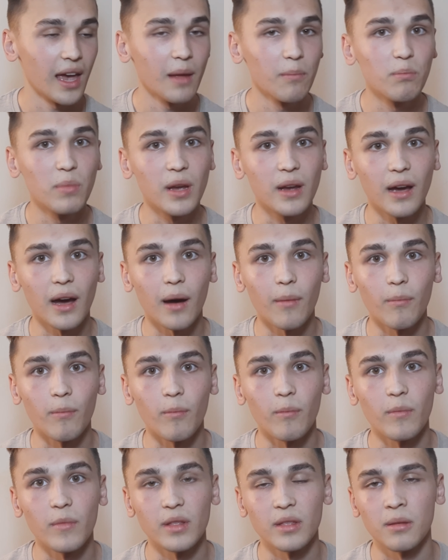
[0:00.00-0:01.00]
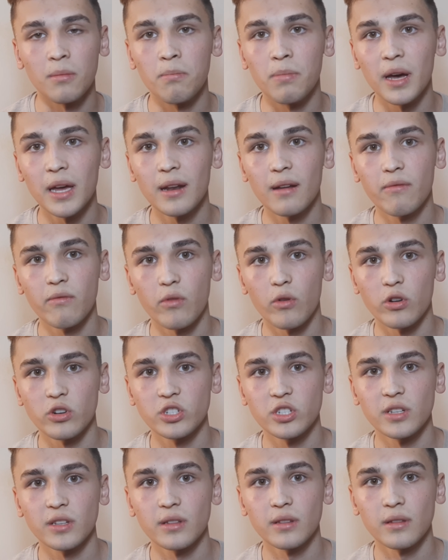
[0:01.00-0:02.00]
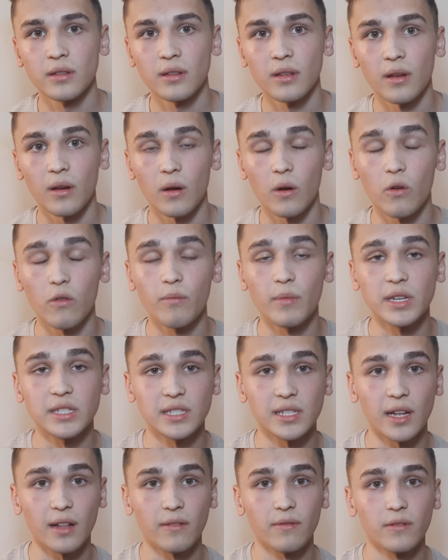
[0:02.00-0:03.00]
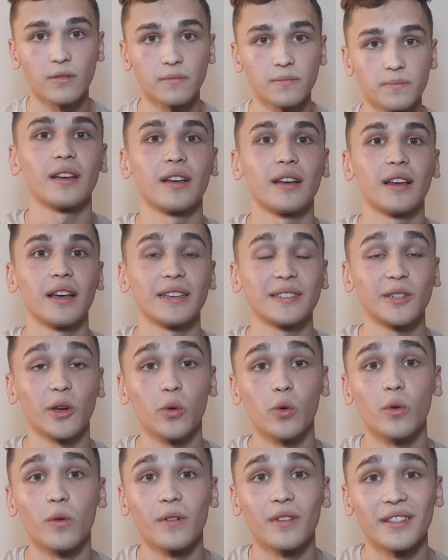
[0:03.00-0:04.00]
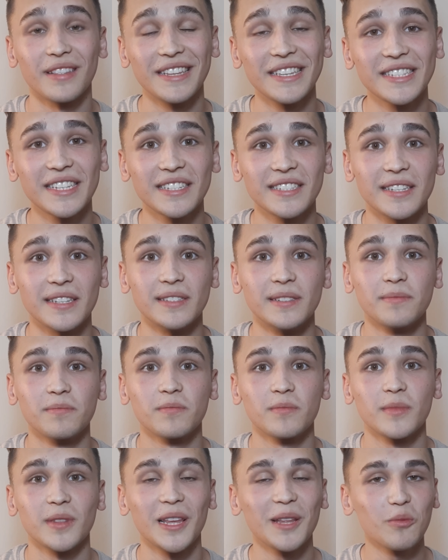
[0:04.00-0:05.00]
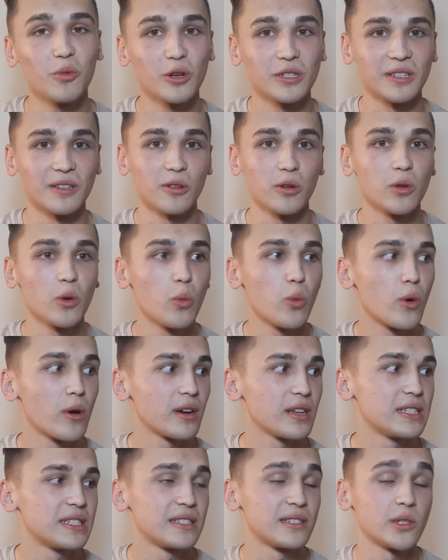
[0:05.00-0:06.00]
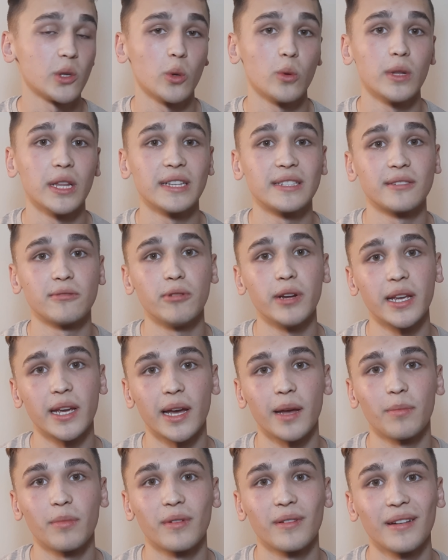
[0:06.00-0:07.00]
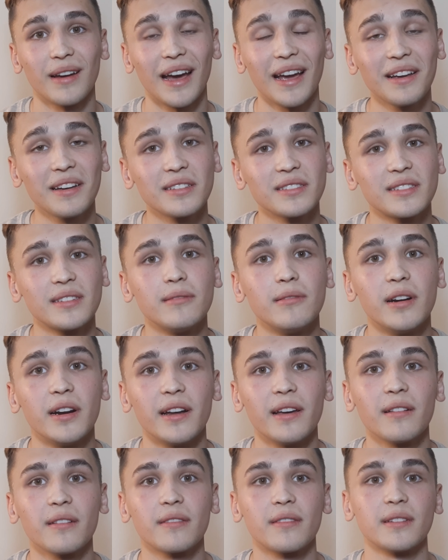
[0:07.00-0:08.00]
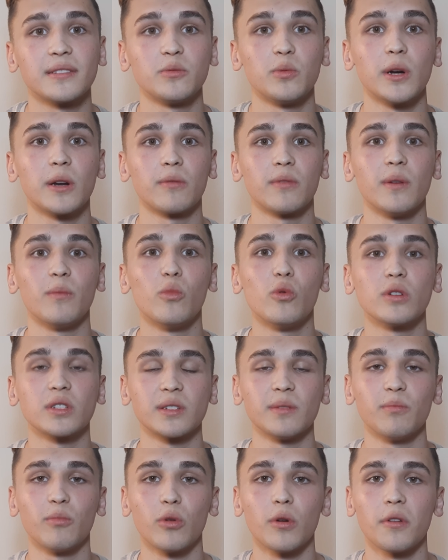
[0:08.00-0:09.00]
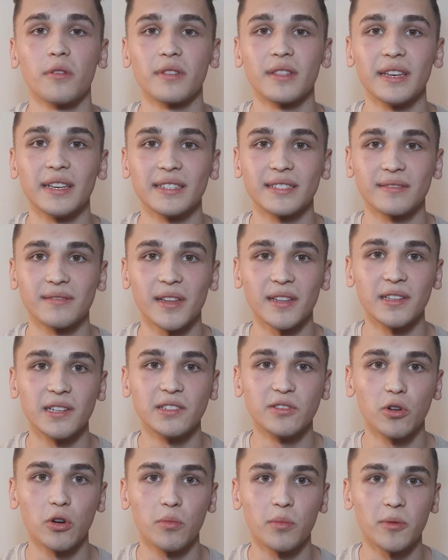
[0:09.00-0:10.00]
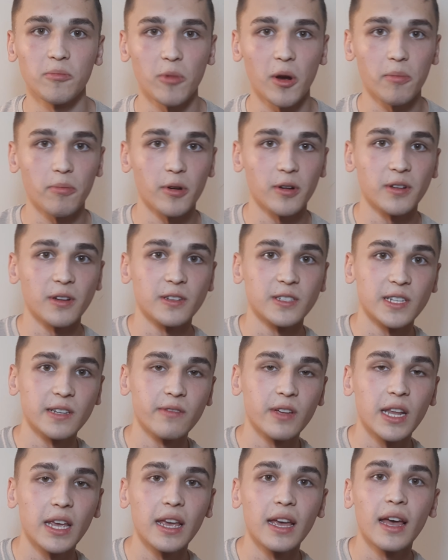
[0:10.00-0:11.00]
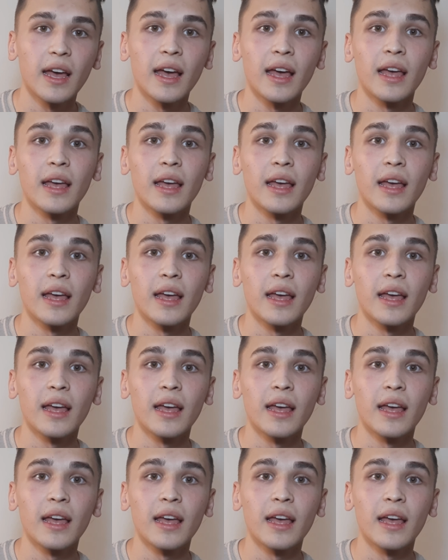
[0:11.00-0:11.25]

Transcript: and become the better version of myself. So this is it. That was a lot of words, so let's recap. I consider health as one of the most important things that determine my productivity.